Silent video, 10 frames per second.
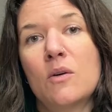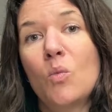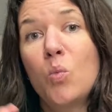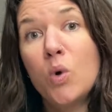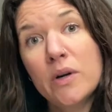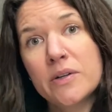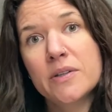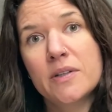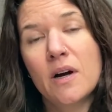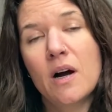
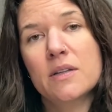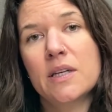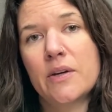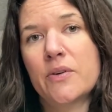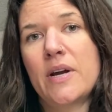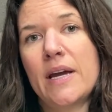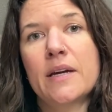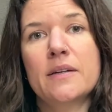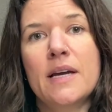Wood, on the other hand,